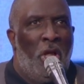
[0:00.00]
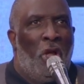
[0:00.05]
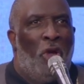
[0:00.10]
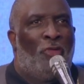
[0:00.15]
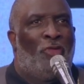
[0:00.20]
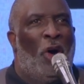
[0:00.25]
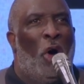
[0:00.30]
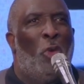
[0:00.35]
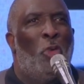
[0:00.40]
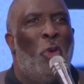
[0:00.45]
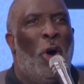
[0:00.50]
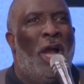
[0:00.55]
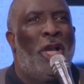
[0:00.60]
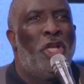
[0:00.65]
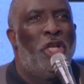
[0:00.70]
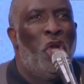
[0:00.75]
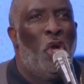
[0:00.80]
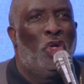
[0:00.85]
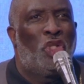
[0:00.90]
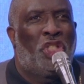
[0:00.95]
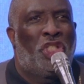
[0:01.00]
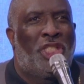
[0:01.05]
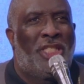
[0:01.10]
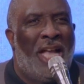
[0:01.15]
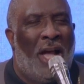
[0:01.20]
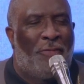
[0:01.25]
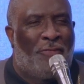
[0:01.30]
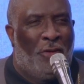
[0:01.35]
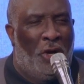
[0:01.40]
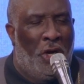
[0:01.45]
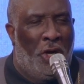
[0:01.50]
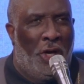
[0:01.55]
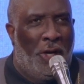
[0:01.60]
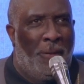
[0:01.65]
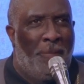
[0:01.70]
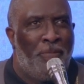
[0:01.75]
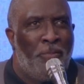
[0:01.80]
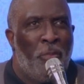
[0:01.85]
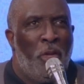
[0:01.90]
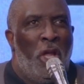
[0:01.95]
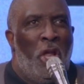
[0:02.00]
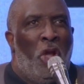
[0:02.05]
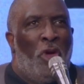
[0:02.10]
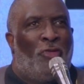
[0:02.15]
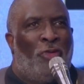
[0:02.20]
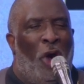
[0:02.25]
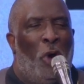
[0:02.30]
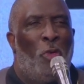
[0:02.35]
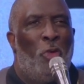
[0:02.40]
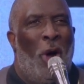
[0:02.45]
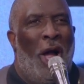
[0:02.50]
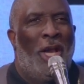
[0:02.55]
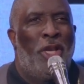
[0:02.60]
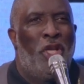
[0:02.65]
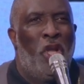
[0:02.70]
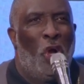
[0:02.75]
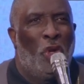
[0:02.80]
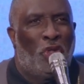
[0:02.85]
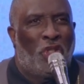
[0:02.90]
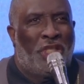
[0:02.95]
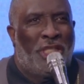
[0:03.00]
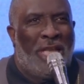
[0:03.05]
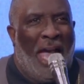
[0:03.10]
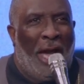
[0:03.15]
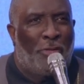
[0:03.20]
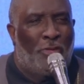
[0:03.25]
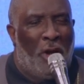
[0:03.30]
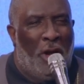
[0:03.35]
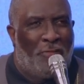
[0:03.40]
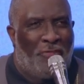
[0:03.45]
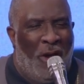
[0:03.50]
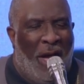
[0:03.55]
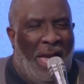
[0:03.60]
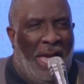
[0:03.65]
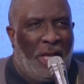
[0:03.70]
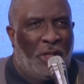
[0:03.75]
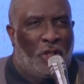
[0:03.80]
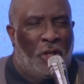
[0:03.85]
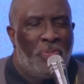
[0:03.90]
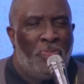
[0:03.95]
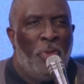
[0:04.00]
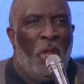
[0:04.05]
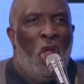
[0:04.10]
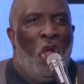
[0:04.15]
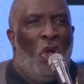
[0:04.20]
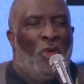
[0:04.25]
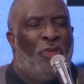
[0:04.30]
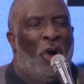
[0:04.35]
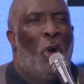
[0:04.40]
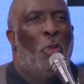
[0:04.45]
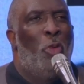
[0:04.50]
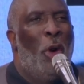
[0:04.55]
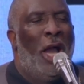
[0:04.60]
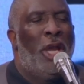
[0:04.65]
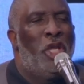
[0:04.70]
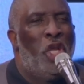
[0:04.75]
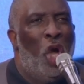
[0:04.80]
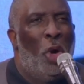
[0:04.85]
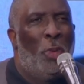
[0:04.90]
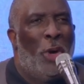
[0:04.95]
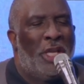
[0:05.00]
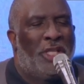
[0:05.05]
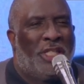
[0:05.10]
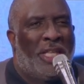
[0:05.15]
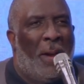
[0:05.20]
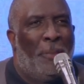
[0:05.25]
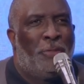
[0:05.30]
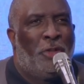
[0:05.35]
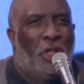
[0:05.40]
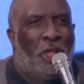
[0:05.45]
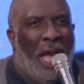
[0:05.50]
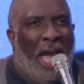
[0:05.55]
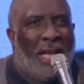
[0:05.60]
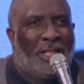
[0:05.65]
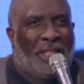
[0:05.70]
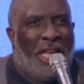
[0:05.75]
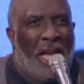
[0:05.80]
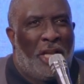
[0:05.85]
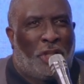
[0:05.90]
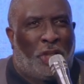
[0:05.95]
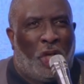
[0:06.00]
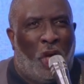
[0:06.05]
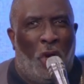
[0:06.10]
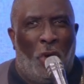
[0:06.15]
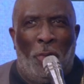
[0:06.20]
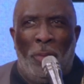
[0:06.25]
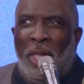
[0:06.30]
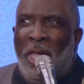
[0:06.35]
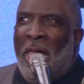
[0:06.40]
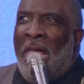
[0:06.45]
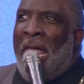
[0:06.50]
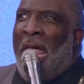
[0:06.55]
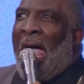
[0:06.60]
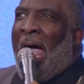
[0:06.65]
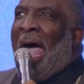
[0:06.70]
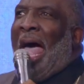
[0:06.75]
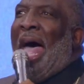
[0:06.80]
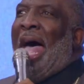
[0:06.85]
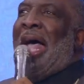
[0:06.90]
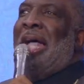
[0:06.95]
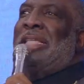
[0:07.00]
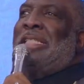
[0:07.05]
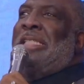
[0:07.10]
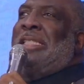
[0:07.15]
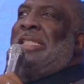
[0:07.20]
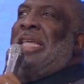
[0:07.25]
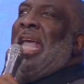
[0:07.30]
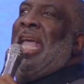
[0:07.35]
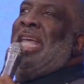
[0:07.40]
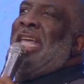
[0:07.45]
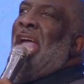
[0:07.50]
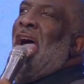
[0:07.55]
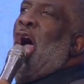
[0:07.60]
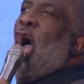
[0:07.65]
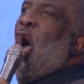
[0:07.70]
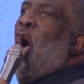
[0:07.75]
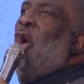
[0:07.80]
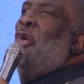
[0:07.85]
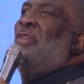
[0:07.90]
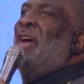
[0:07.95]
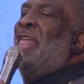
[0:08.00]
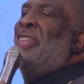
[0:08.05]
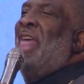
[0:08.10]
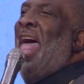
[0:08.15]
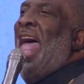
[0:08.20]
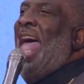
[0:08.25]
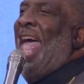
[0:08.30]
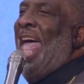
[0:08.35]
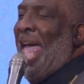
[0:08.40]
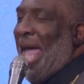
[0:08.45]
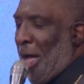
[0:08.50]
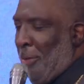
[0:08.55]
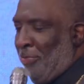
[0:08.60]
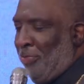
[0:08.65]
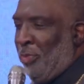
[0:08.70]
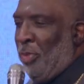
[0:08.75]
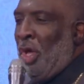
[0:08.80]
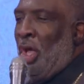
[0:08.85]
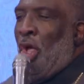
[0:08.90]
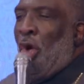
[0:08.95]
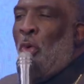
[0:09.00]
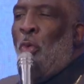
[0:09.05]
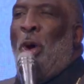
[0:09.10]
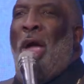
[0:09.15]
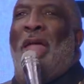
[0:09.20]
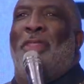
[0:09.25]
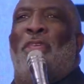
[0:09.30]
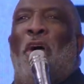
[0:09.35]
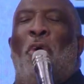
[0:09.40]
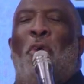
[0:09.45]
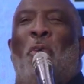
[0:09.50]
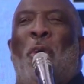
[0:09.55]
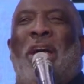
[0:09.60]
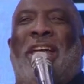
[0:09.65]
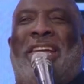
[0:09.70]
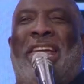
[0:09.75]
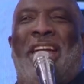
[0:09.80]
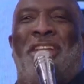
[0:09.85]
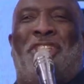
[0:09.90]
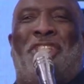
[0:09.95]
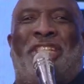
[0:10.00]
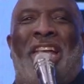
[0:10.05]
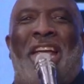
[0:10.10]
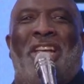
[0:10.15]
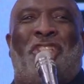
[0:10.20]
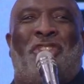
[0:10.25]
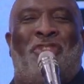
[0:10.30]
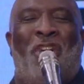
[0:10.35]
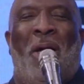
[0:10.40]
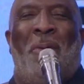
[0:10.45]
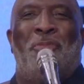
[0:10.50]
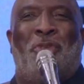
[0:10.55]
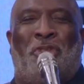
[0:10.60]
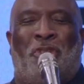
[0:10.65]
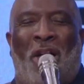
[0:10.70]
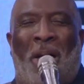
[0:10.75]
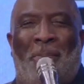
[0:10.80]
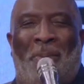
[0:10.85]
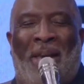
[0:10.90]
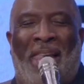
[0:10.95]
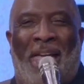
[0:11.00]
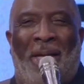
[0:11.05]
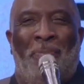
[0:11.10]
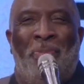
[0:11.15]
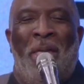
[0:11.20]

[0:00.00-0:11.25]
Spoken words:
for what you suffered, for what you sacrificed, for what you were subjected to. I see you over there where the wicked cease from troubling